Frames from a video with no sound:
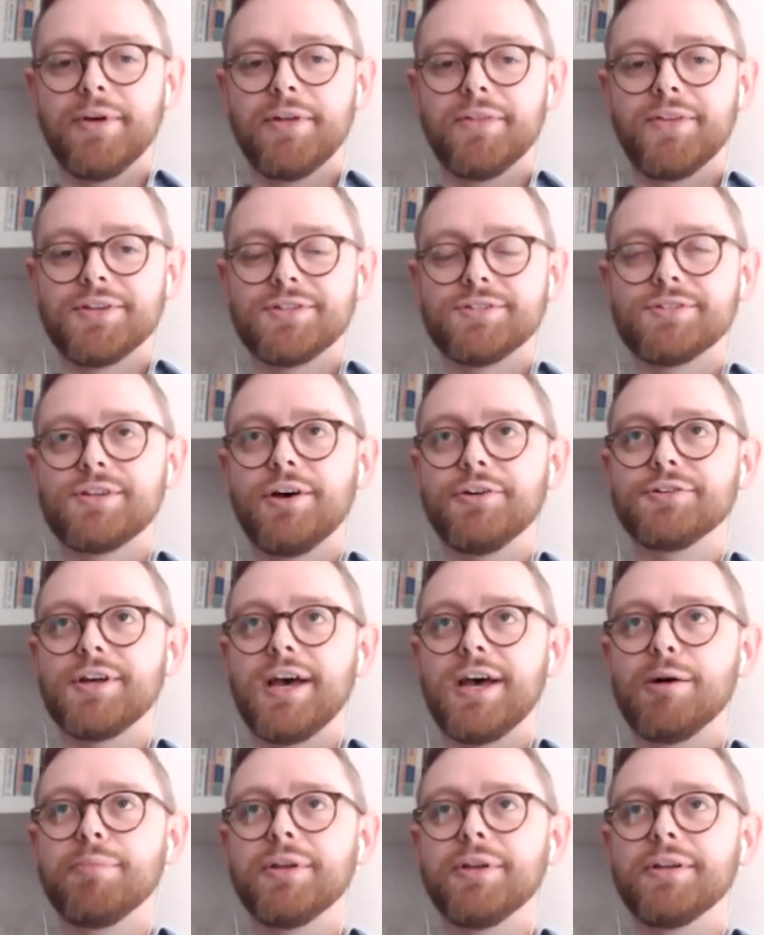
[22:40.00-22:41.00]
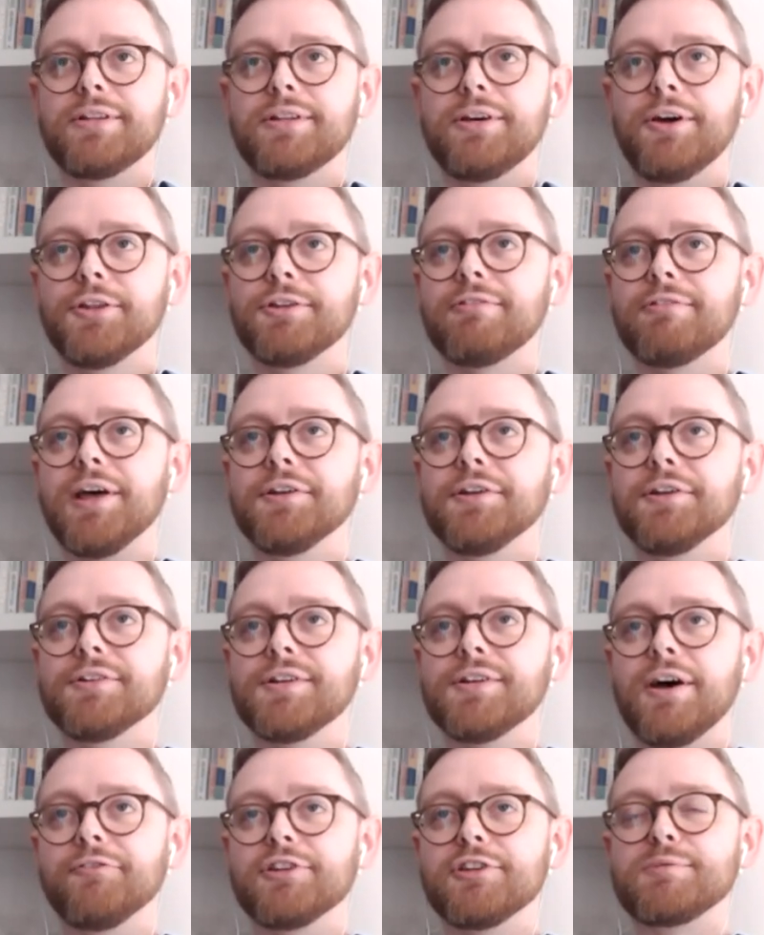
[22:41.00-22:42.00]
this is going to happen the other end
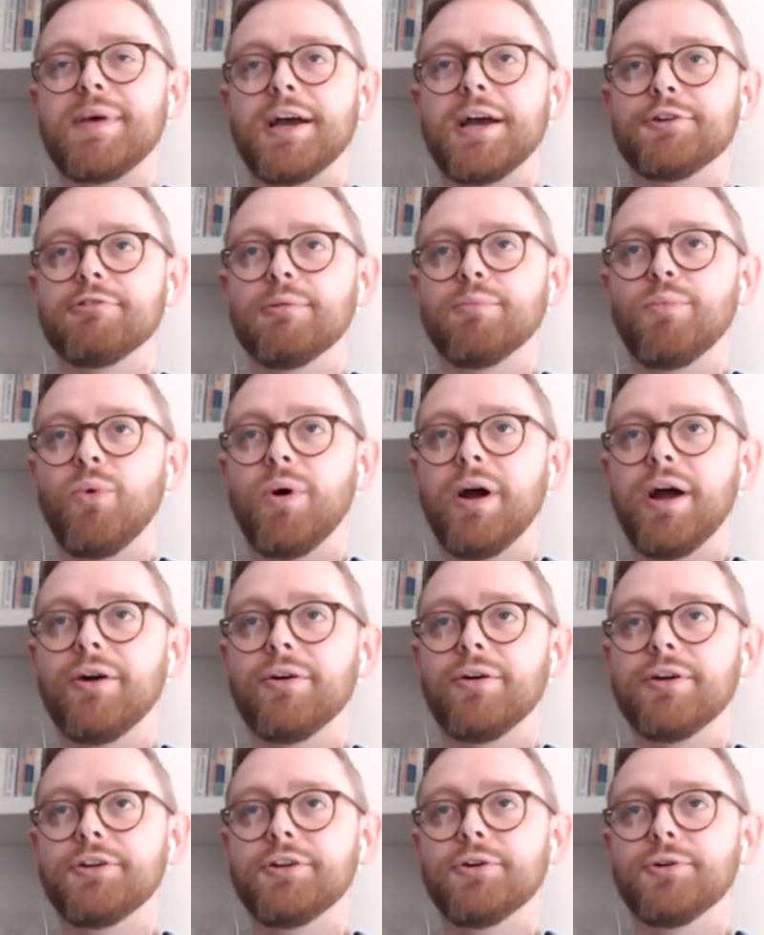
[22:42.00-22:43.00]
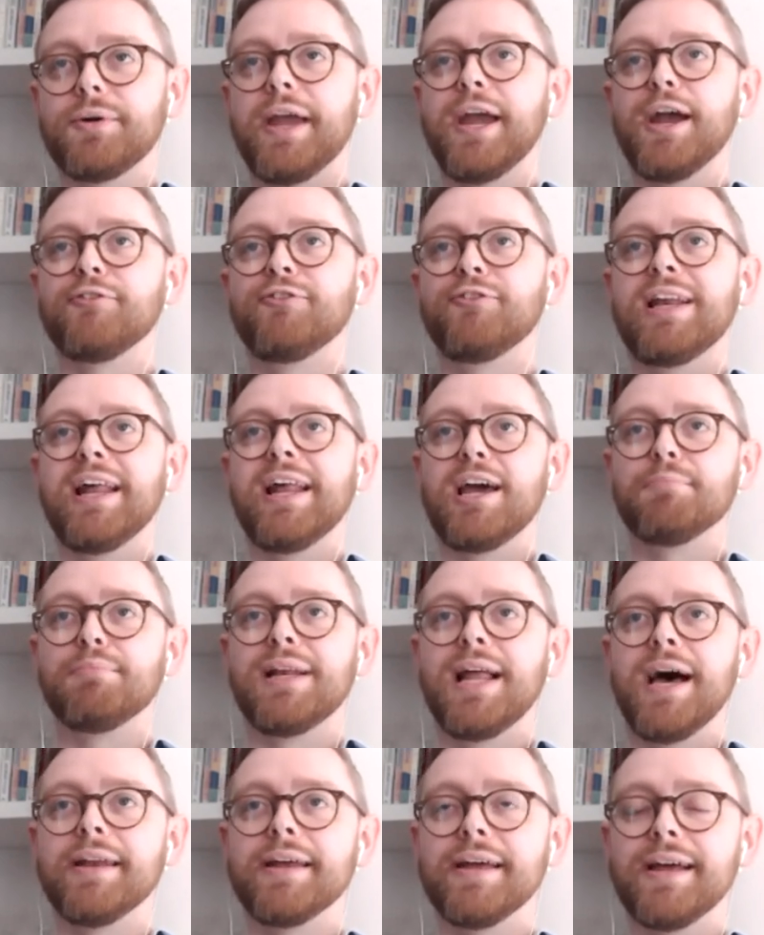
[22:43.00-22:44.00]
of the spectrum where your carefully laid
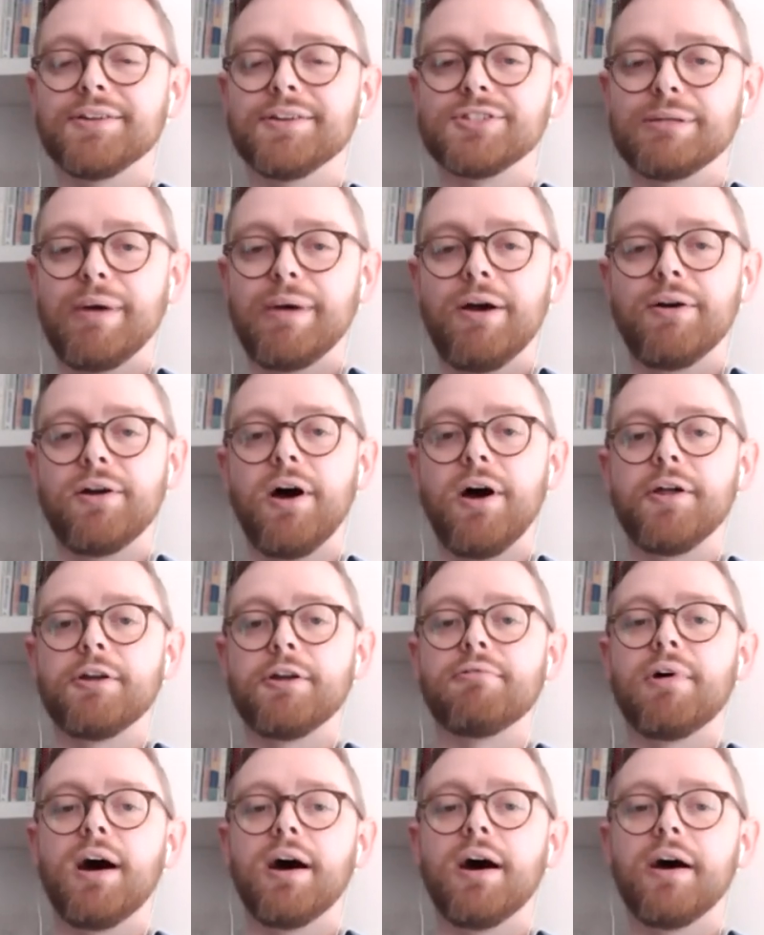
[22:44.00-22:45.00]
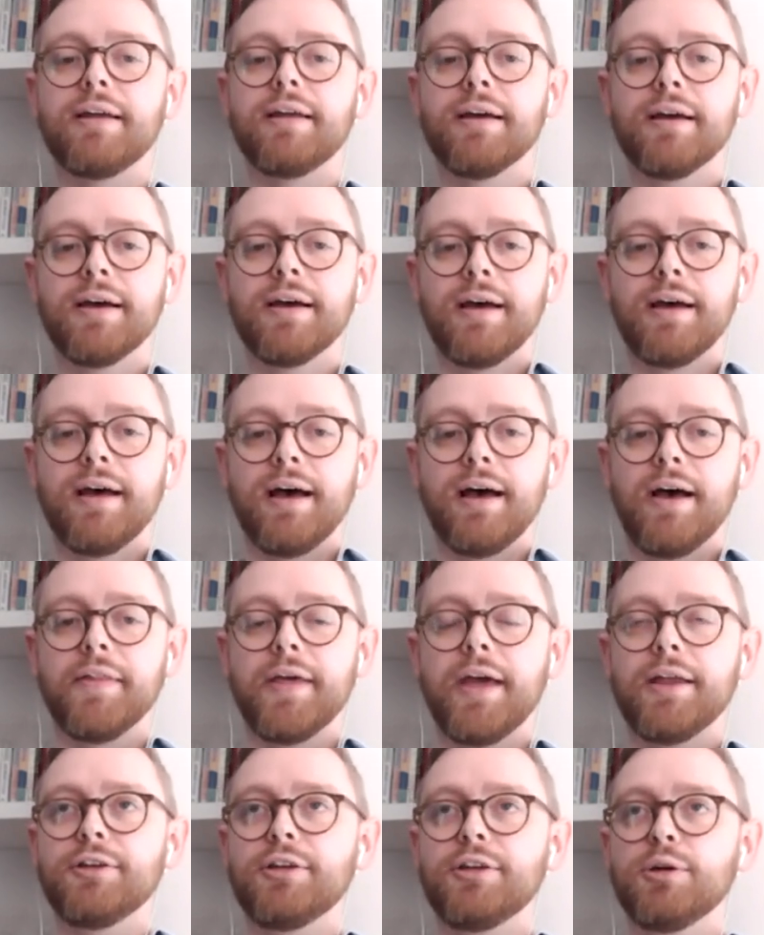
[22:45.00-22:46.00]
planning has somehow gone awry, and
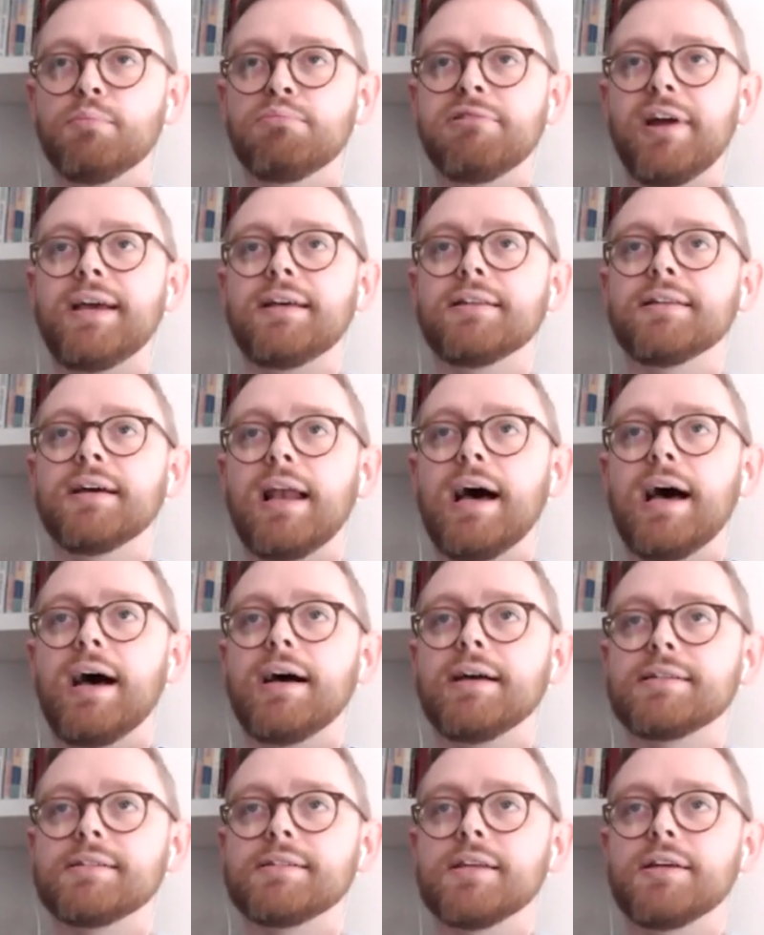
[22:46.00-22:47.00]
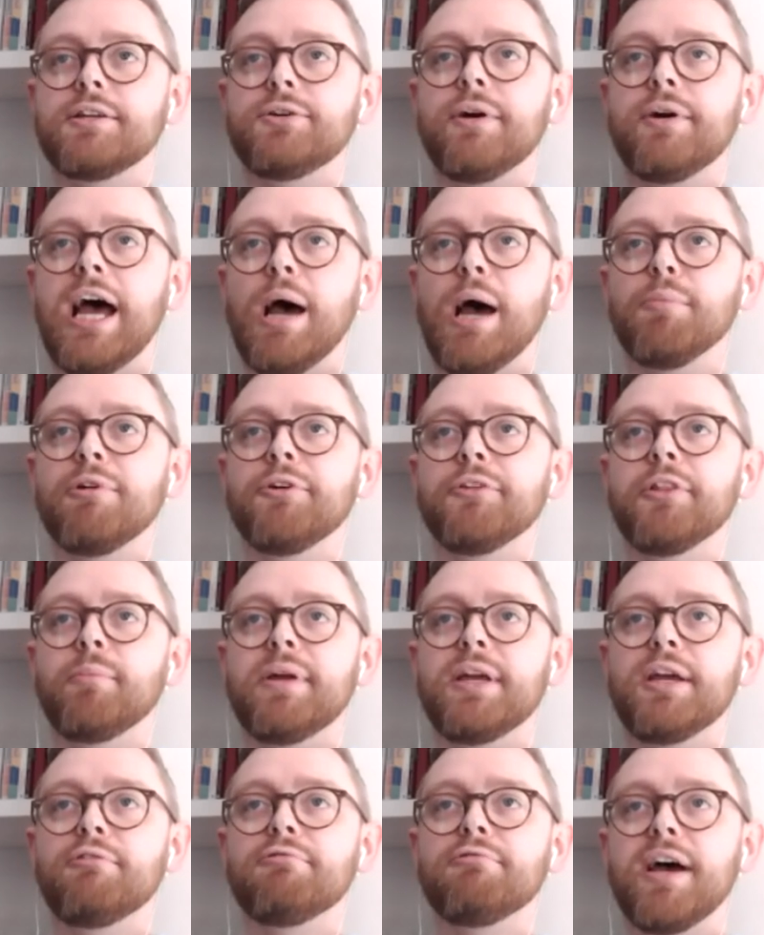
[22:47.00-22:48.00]
then you break the glass and you hammer the
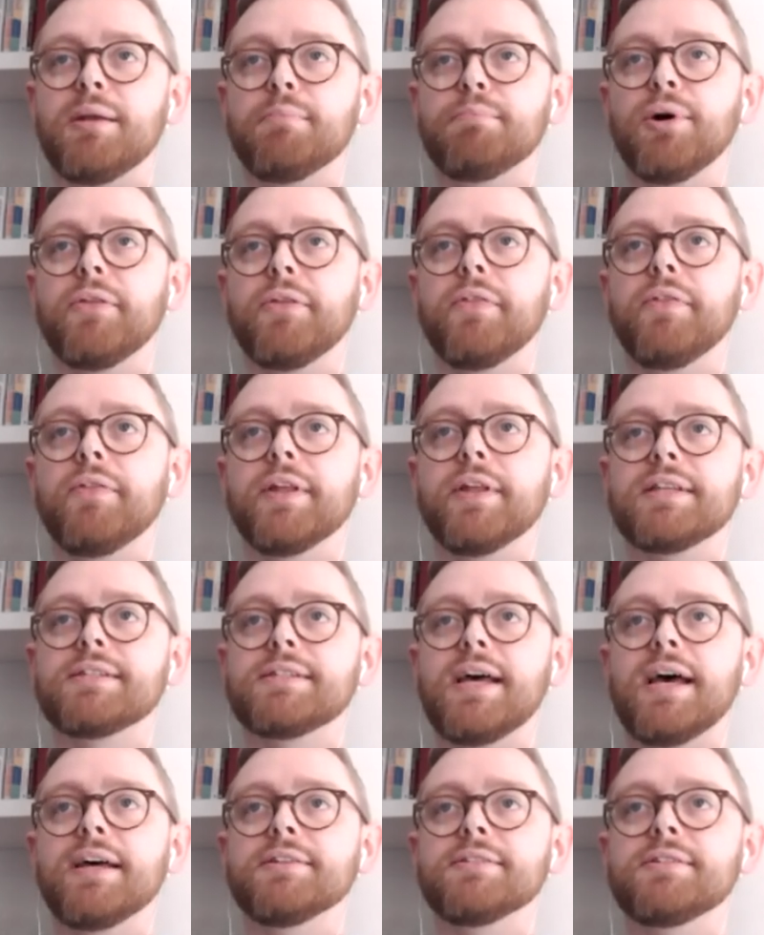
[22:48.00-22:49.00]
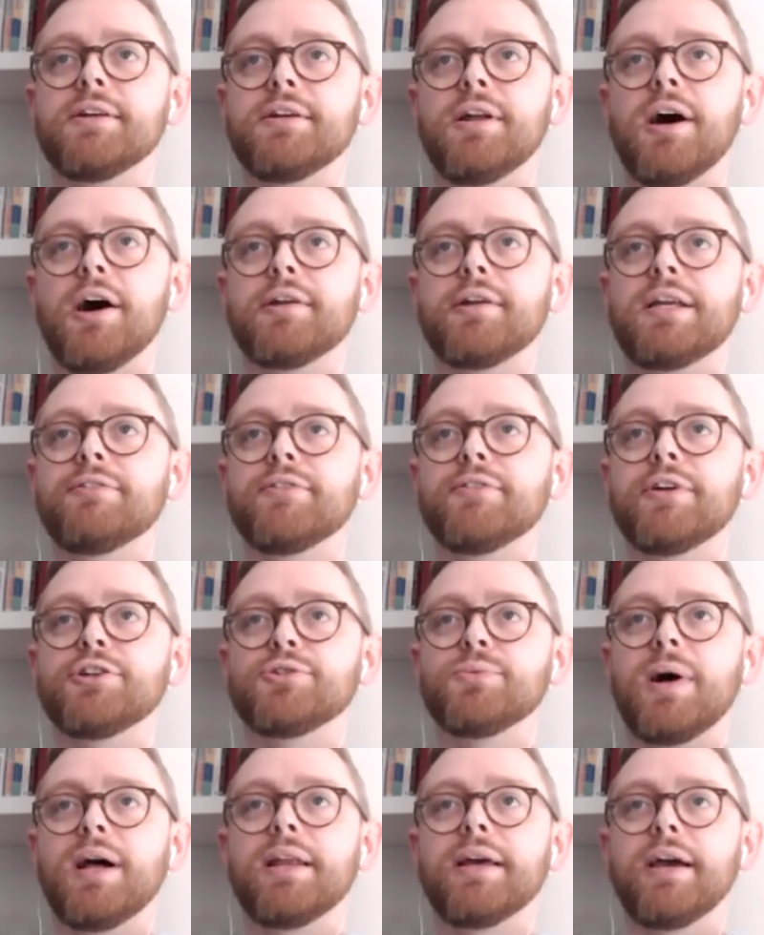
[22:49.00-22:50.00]
big red button that says not even a
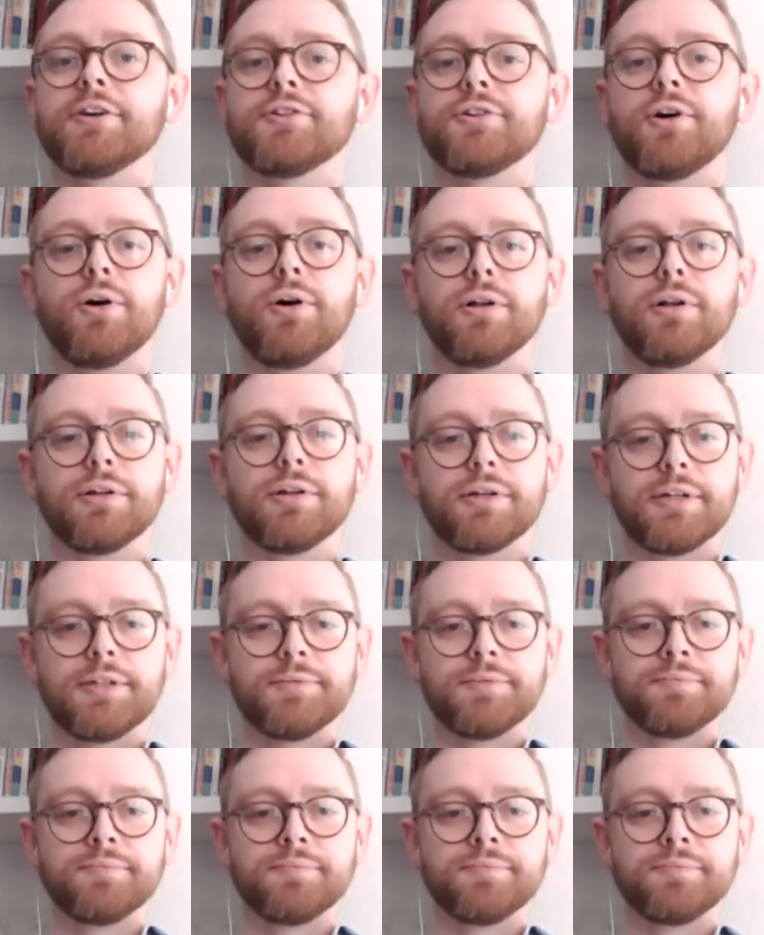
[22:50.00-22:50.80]
dwelling at all.